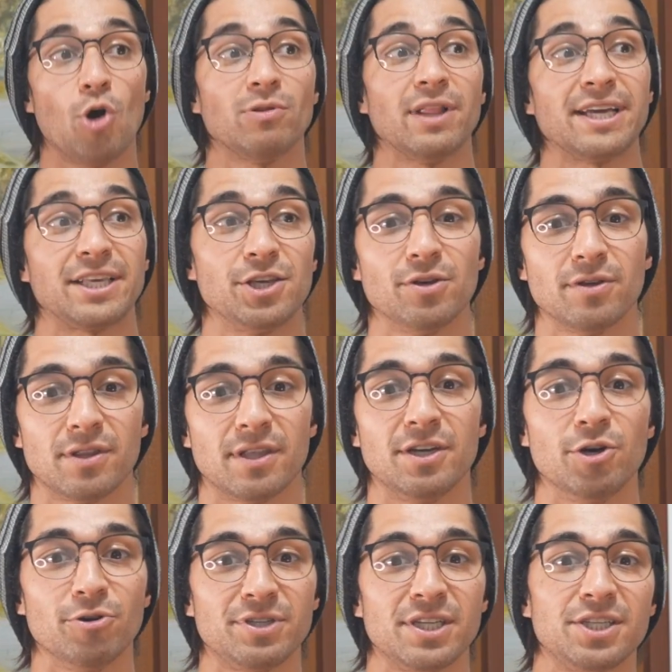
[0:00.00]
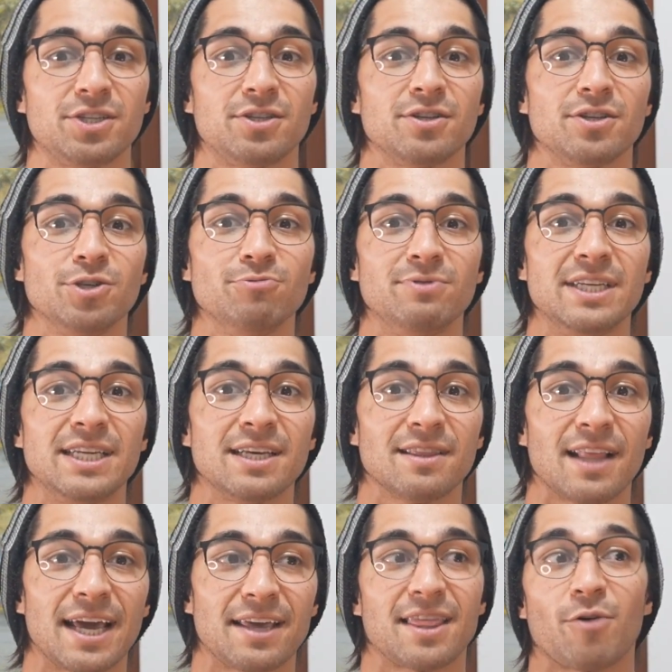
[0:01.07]
Oh, like you, the noses you
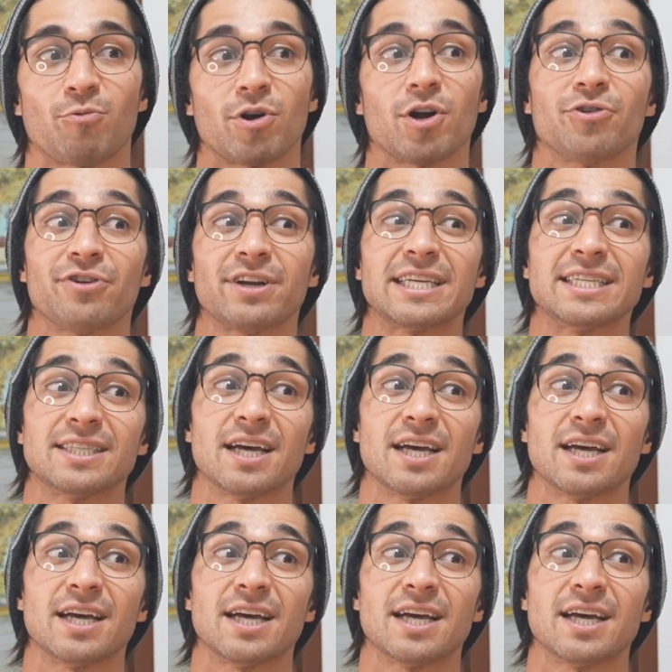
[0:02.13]
didn't like that were already